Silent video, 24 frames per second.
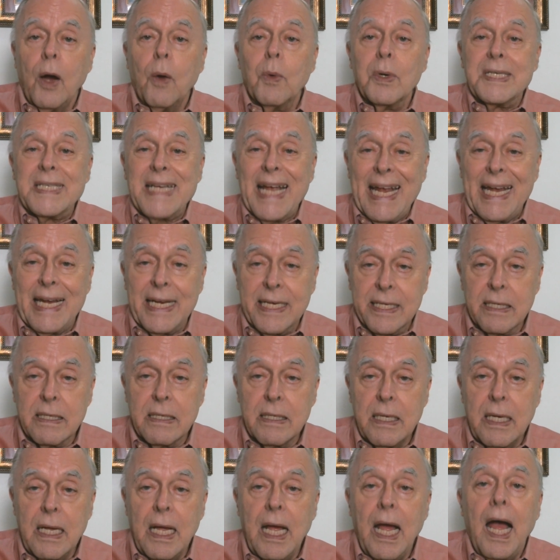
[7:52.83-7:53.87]
was 8.
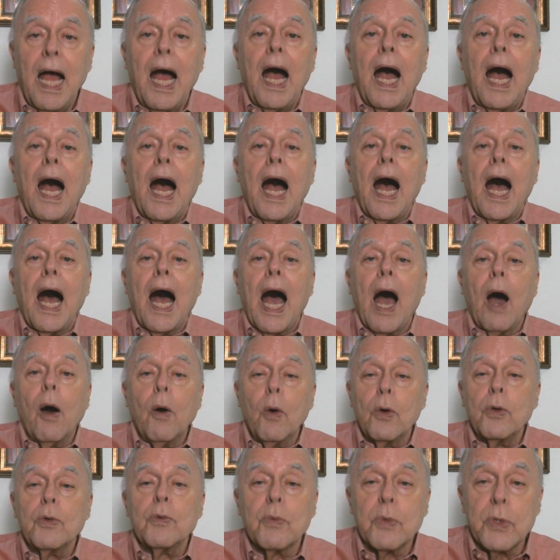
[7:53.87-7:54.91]
How
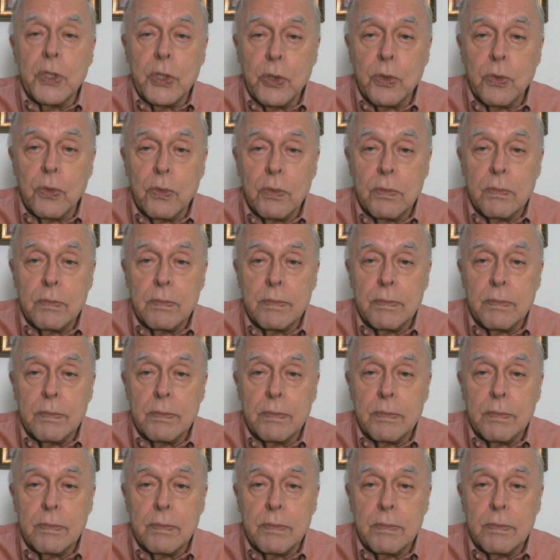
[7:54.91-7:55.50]
old were you?